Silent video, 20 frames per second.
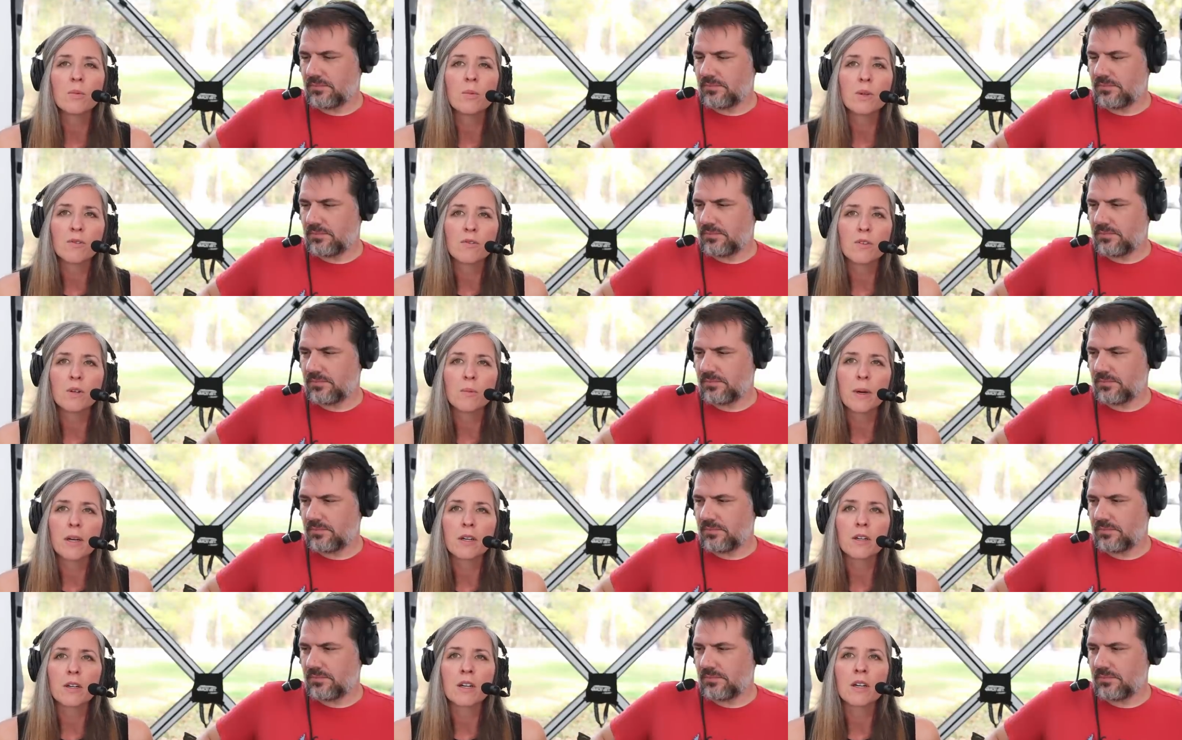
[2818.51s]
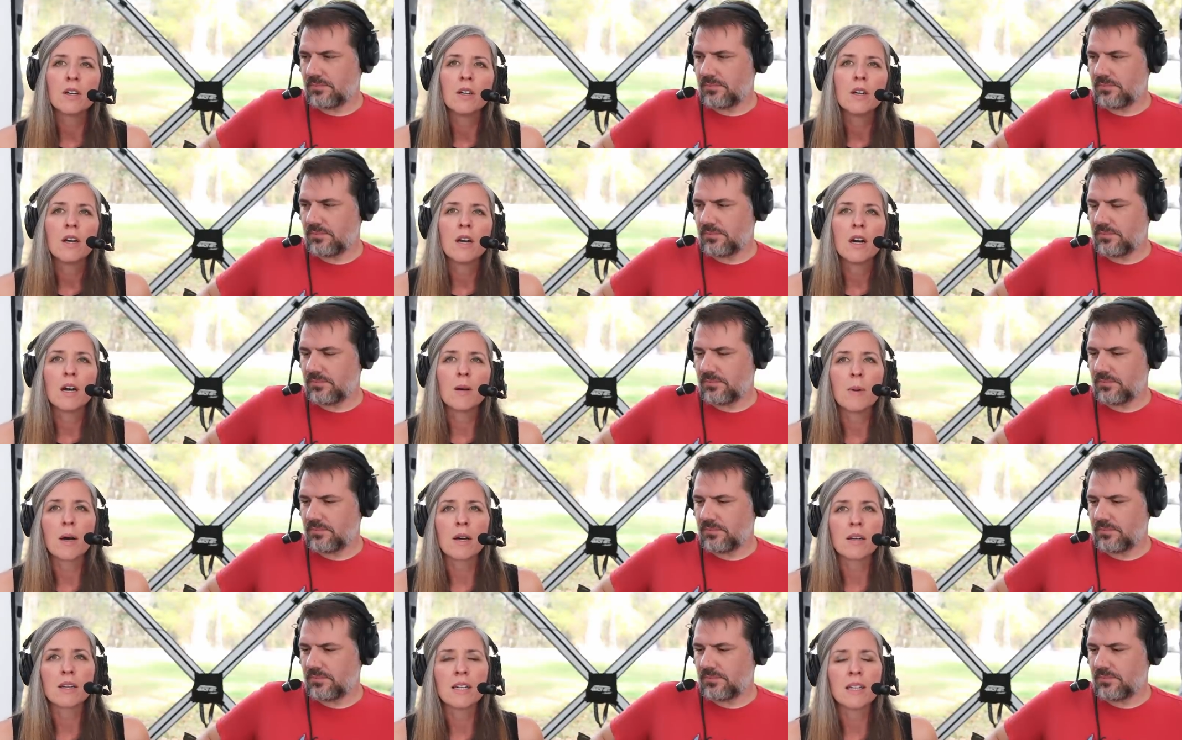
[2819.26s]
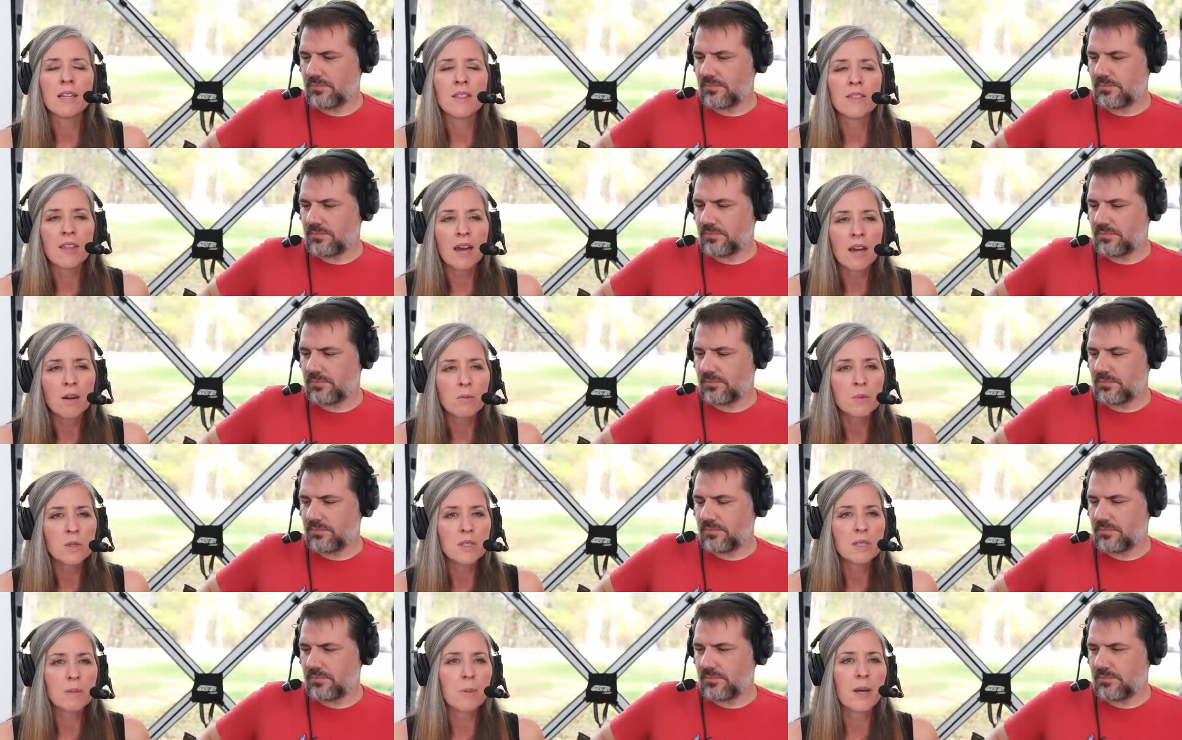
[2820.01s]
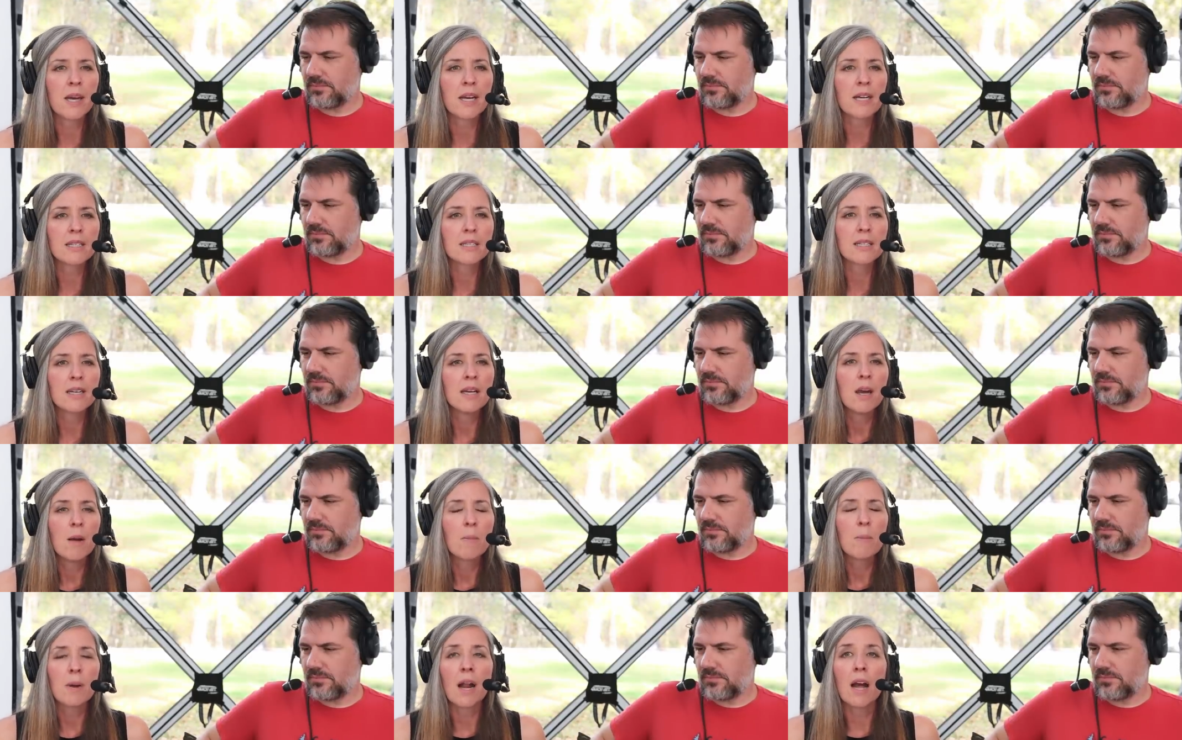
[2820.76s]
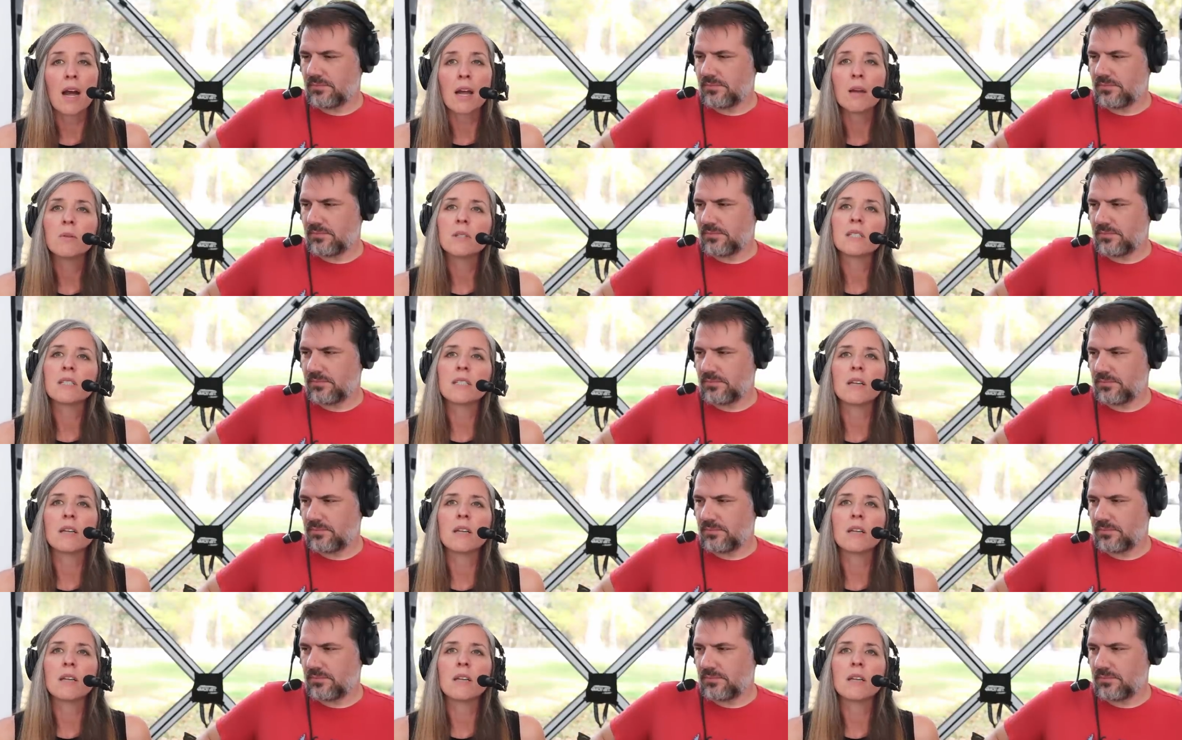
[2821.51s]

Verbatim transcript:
Speaker 1: We feel better about it in that respect. But I would